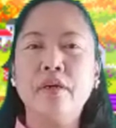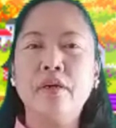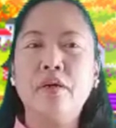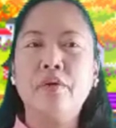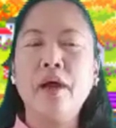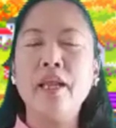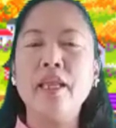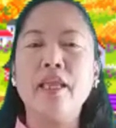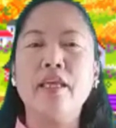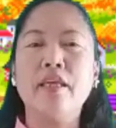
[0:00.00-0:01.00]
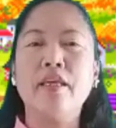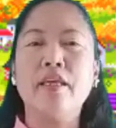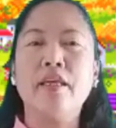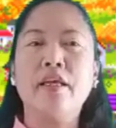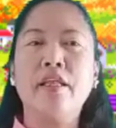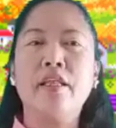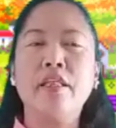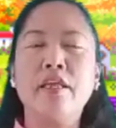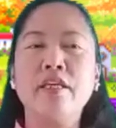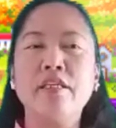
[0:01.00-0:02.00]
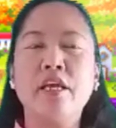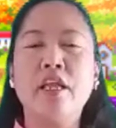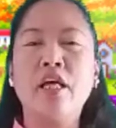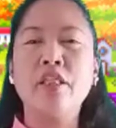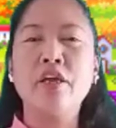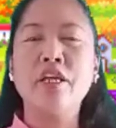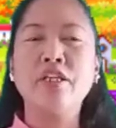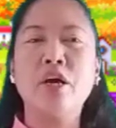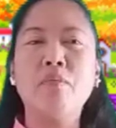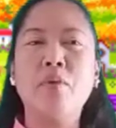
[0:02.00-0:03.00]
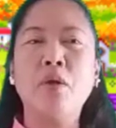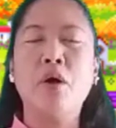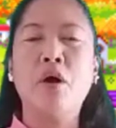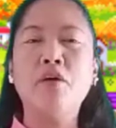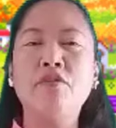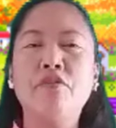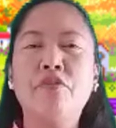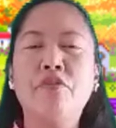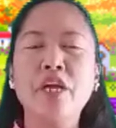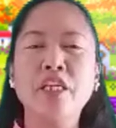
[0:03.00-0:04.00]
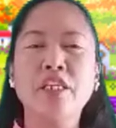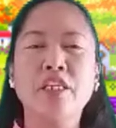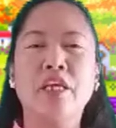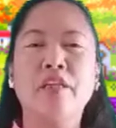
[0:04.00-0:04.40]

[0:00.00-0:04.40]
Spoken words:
Running, that is another example of friction.